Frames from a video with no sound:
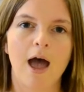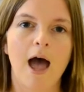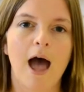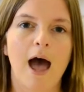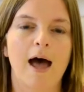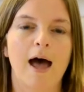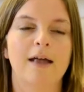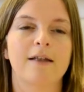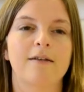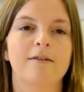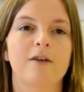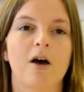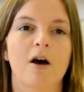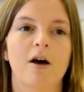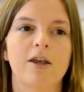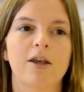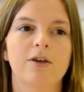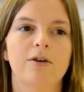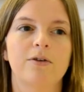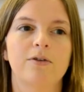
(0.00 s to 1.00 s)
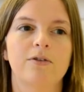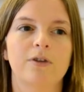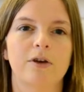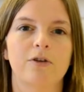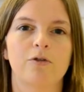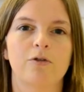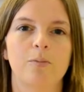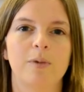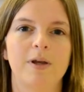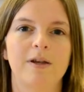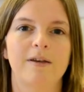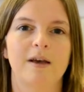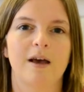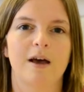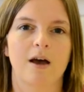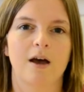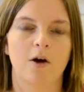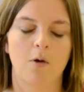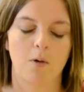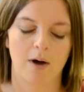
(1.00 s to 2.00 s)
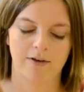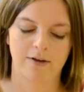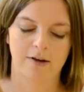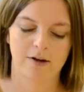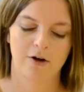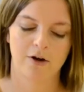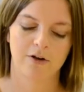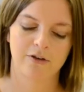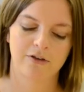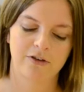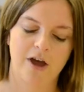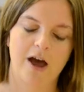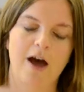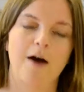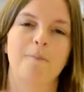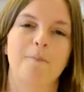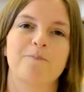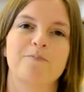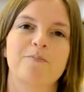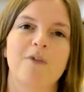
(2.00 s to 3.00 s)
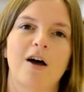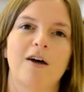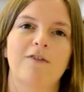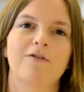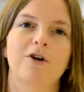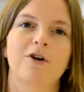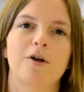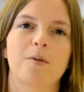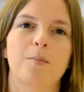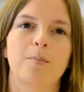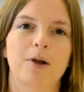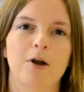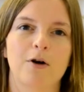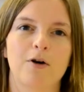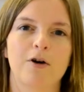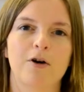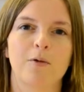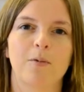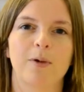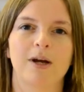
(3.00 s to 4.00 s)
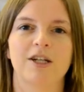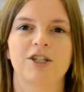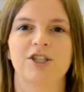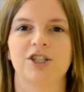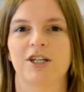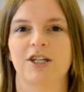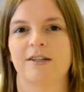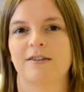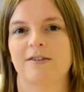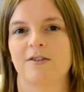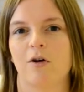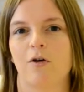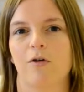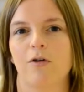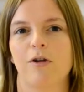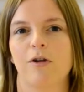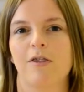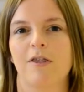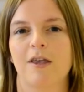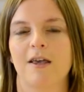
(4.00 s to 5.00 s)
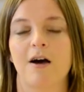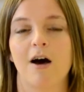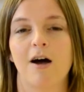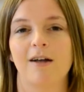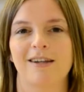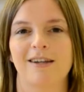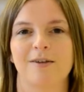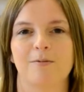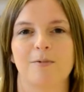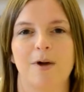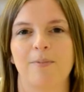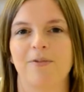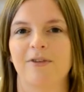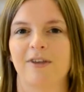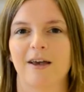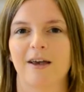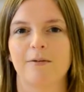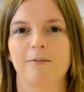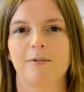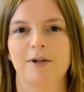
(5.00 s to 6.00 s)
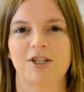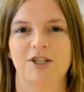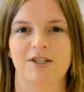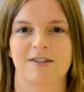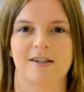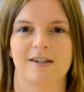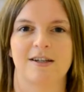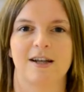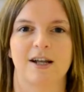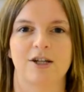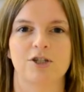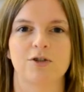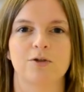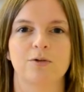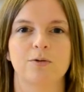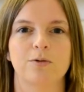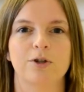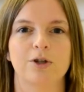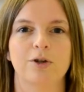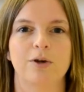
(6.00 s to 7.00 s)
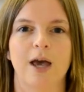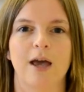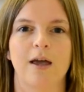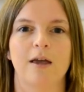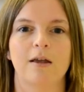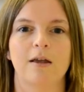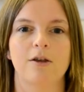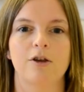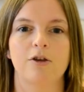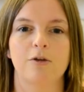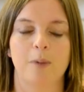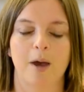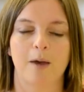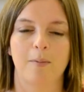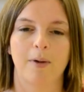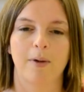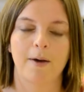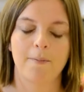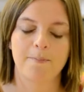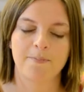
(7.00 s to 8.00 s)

And I use social media quite a lot. I've got a blog which is on the Guardian website, which is a national UK newspaper.